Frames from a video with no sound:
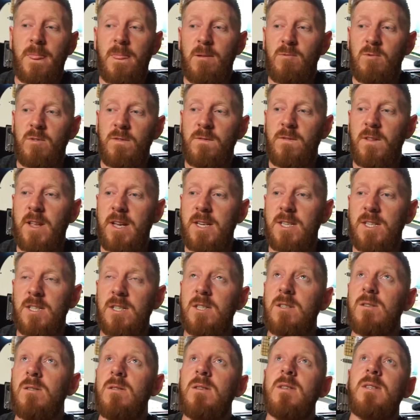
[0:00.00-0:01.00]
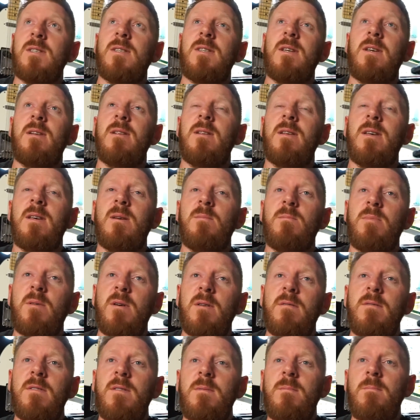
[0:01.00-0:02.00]
reflections on the ceiling
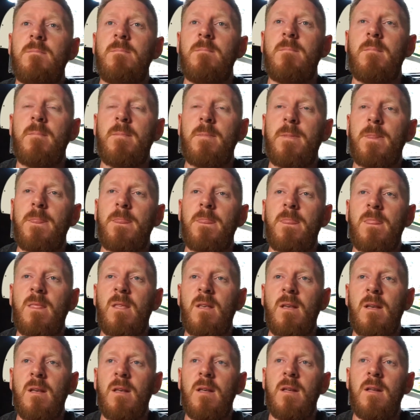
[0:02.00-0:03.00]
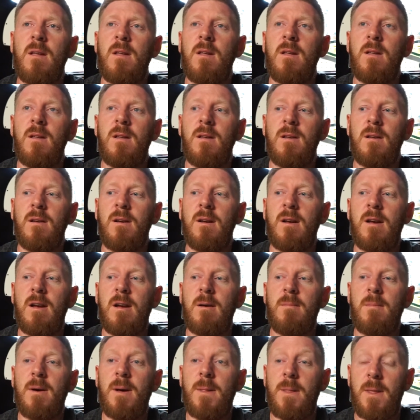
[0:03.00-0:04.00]
above him,
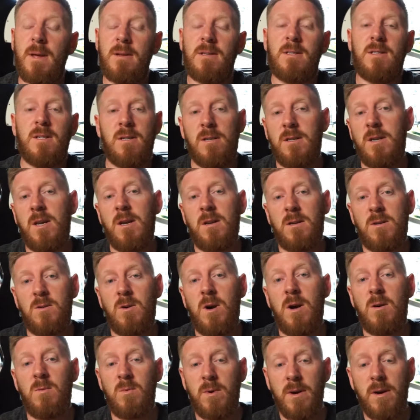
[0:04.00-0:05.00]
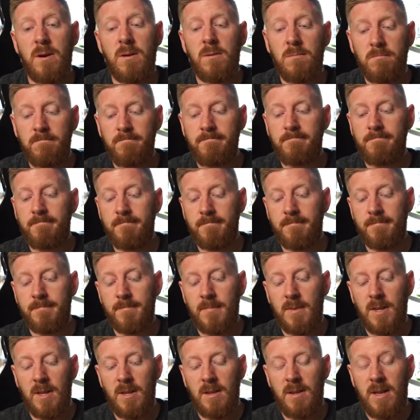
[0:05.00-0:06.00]
and that turned out quite well.
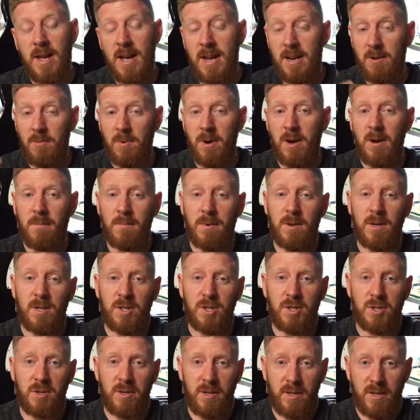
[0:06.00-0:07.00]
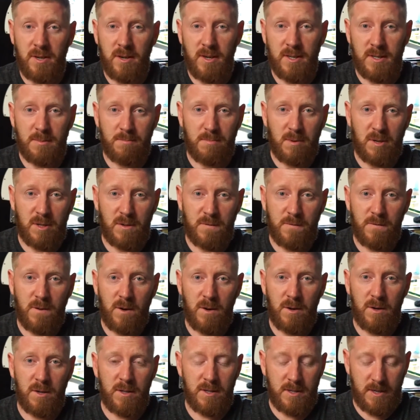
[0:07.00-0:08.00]
Anyway, I'm going to show you guys a bunch of
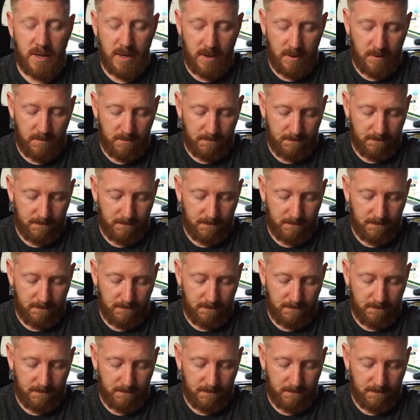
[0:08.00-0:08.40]
photos now.